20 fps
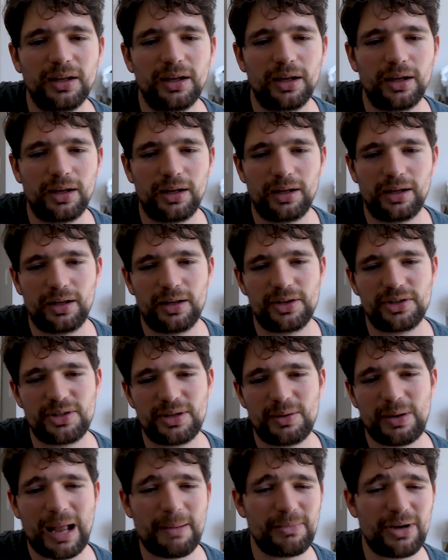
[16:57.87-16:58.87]

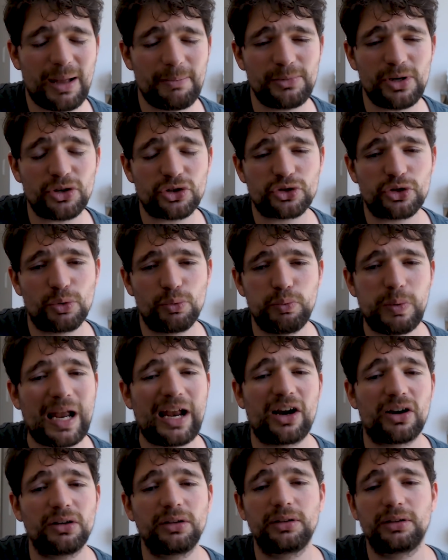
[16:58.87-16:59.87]
So I'm not sure
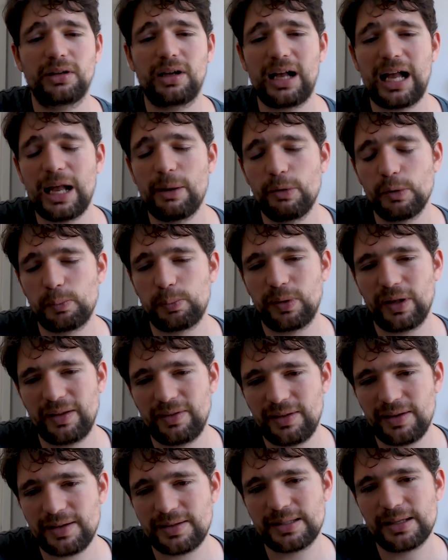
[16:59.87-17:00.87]
where I would play
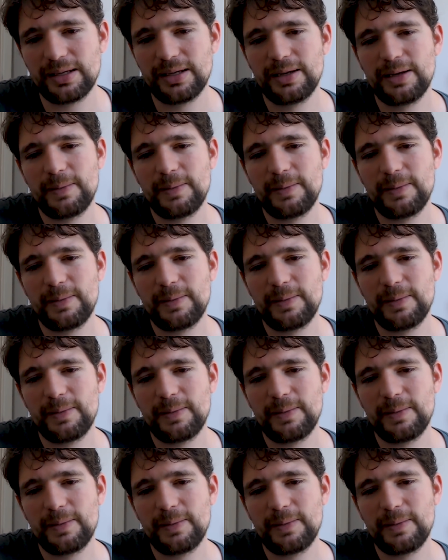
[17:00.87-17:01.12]
this.